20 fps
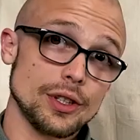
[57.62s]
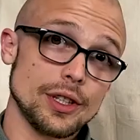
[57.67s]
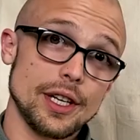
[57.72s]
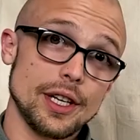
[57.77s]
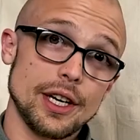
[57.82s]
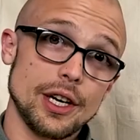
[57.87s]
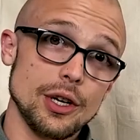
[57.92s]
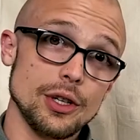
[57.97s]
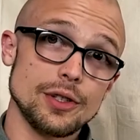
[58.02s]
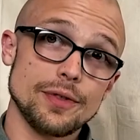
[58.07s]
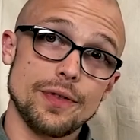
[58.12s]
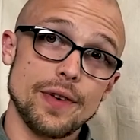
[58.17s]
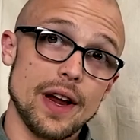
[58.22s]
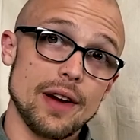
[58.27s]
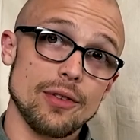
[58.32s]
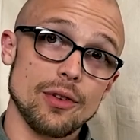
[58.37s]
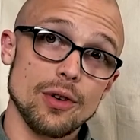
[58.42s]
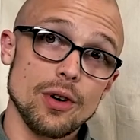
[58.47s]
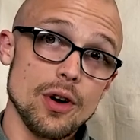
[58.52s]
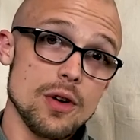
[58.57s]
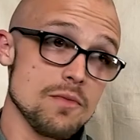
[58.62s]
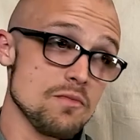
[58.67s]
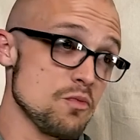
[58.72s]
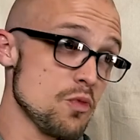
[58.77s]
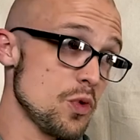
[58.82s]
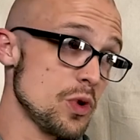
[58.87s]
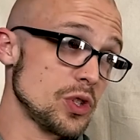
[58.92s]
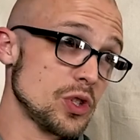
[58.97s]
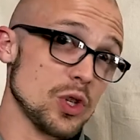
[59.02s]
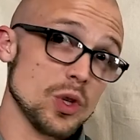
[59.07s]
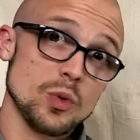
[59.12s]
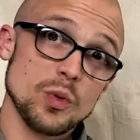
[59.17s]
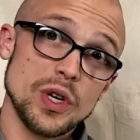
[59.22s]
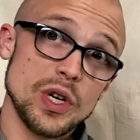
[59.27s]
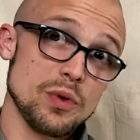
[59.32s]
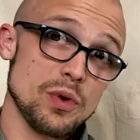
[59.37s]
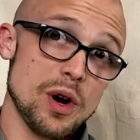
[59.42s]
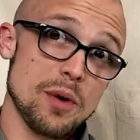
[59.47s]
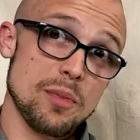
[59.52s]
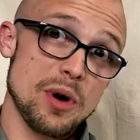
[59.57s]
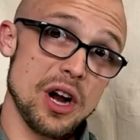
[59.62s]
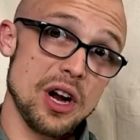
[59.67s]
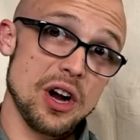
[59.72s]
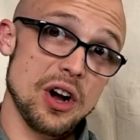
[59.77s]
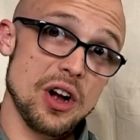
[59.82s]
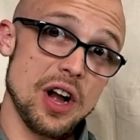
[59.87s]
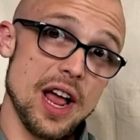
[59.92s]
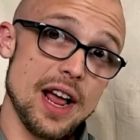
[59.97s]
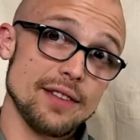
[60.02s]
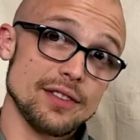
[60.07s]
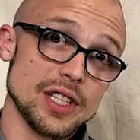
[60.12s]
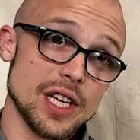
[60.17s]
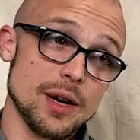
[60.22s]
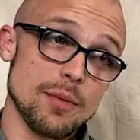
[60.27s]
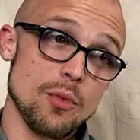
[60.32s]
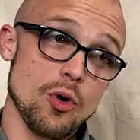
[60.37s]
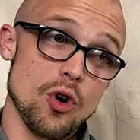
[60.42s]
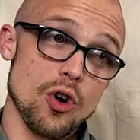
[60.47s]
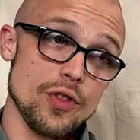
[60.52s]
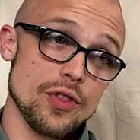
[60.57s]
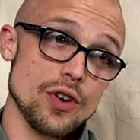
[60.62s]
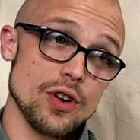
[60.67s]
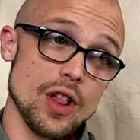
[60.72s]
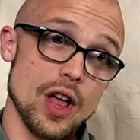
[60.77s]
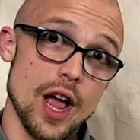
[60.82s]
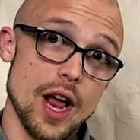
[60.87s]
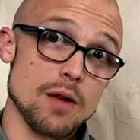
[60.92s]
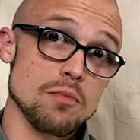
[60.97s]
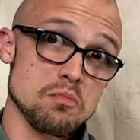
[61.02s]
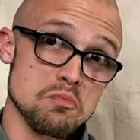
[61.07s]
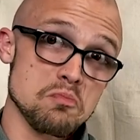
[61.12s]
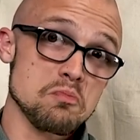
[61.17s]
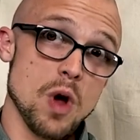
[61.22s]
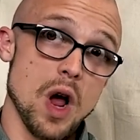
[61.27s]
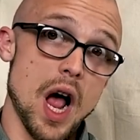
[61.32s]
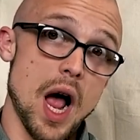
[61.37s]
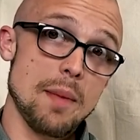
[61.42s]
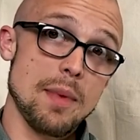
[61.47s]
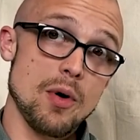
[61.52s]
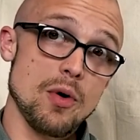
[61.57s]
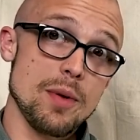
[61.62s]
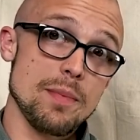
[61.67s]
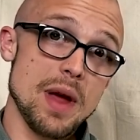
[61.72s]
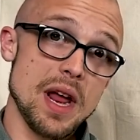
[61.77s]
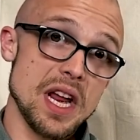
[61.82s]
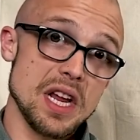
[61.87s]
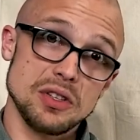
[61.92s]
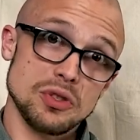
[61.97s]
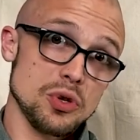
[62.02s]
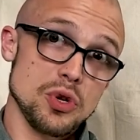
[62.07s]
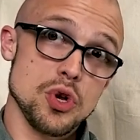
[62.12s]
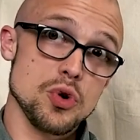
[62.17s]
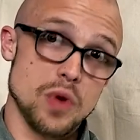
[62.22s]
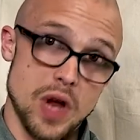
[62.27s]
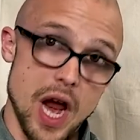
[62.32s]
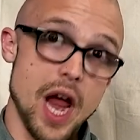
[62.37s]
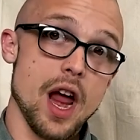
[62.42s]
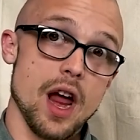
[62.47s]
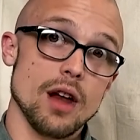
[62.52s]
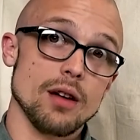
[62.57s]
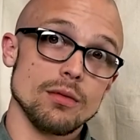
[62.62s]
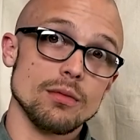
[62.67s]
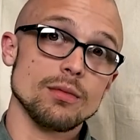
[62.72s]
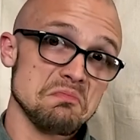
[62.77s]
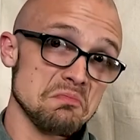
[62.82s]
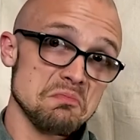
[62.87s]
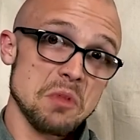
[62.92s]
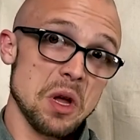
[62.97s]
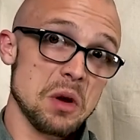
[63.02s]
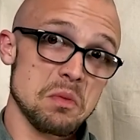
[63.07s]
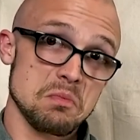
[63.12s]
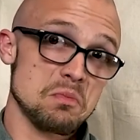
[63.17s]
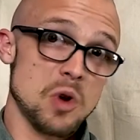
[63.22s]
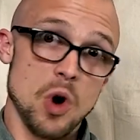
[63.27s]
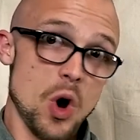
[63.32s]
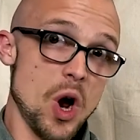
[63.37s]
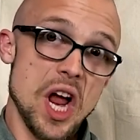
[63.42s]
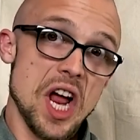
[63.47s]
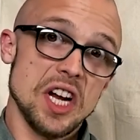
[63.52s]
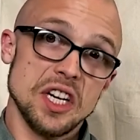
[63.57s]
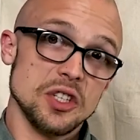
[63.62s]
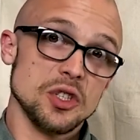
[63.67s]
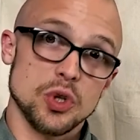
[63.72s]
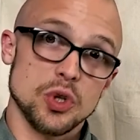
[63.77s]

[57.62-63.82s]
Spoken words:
did a huge favor when we told them we didn't want to break our knives anymore, and they're like, how about we make it so you can't? Like, go ahead and